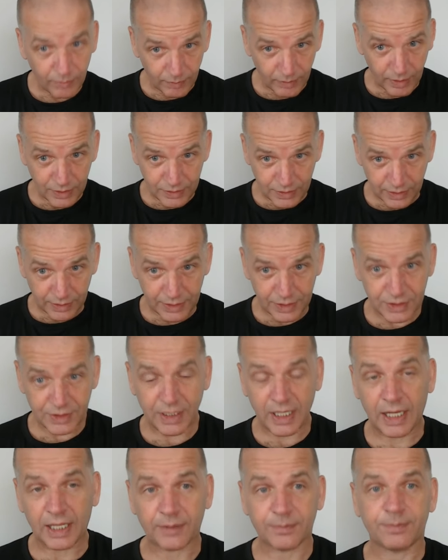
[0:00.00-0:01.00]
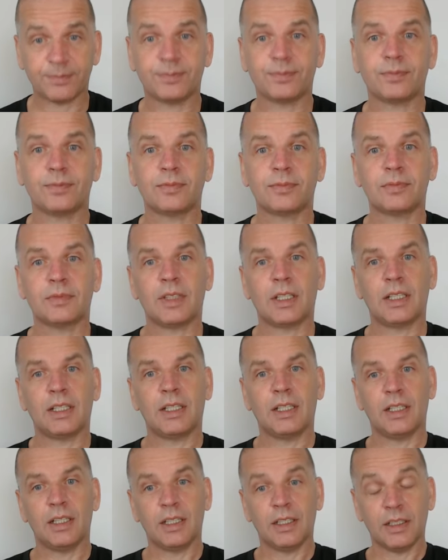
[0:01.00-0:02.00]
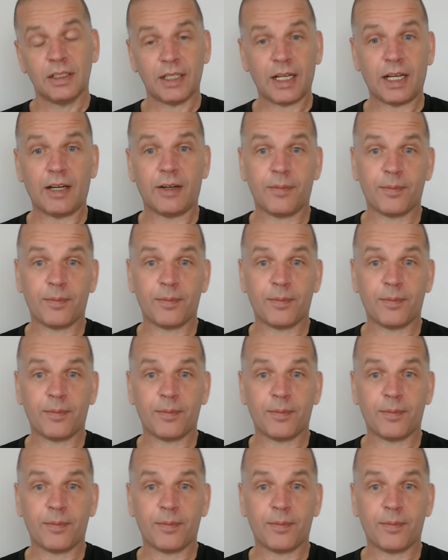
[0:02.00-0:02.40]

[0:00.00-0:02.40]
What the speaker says: So there's that. Now,